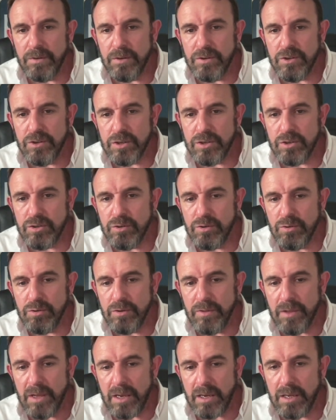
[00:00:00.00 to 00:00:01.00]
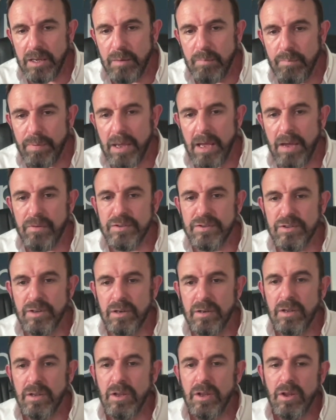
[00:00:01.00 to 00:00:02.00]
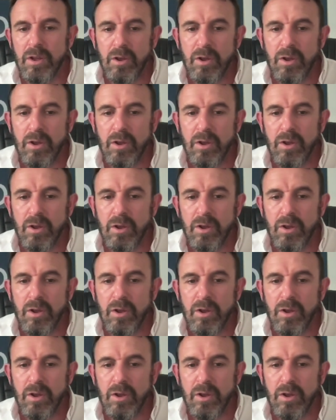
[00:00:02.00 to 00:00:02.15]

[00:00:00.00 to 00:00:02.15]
and just doing that comparison